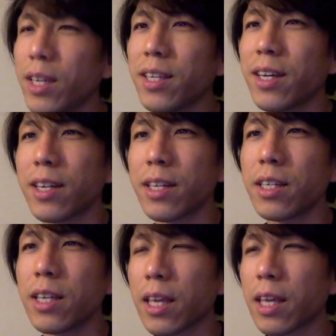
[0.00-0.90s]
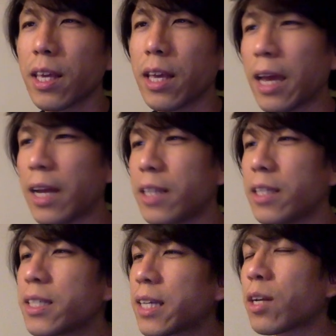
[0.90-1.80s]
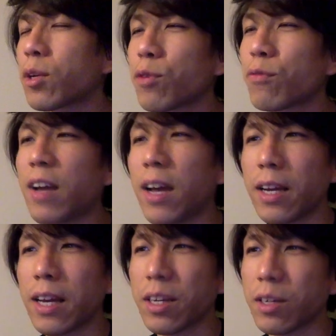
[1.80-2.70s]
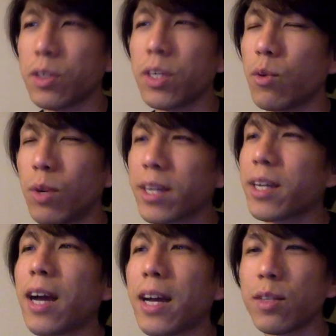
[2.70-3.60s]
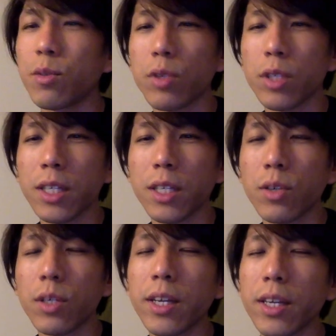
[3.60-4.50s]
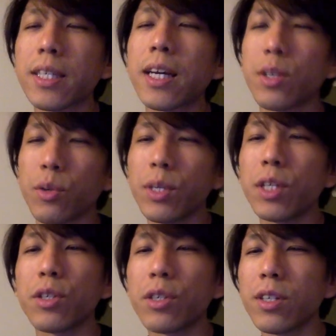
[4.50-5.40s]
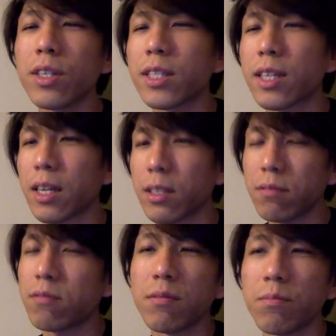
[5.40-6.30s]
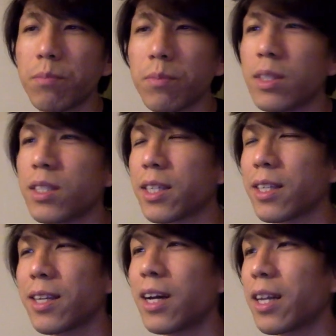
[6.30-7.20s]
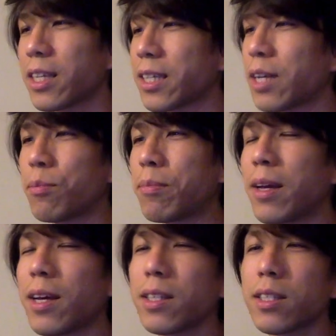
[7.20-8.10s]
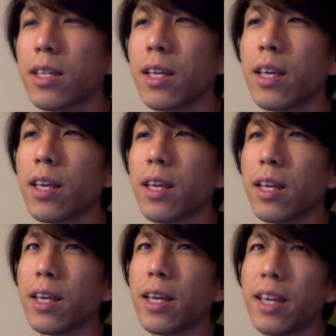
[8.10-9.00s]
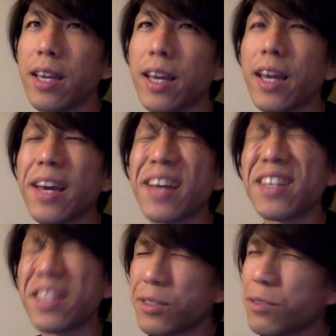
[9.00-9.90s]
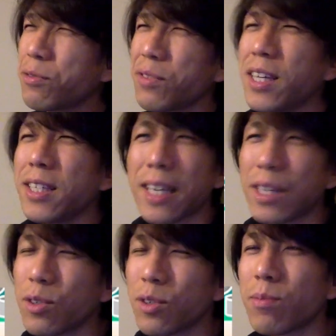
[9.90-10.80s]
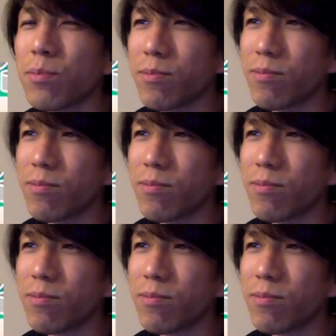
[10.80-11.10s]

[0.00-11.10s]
in there, and then decide on the fly, like, okay, what can I add into the scene? Okay, let's add a creature, let's add this and that, let's add a plant. And the thing is, like, the